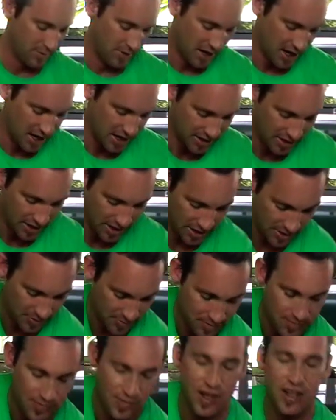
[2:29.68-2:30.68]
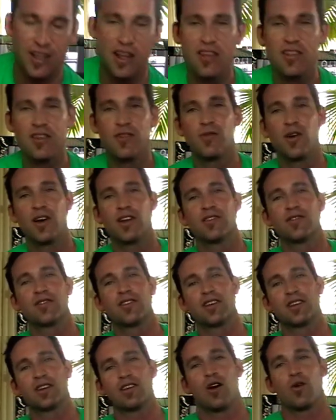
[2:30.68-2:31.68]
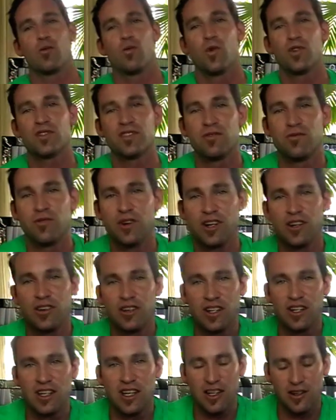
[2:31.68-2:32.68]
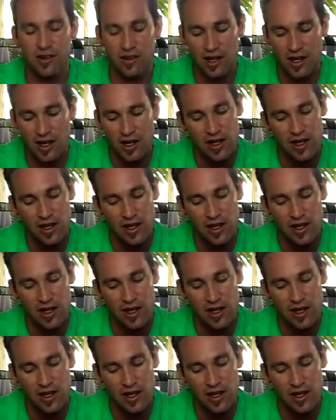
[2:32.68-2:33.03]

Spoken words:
And another one that I wasn't really going to get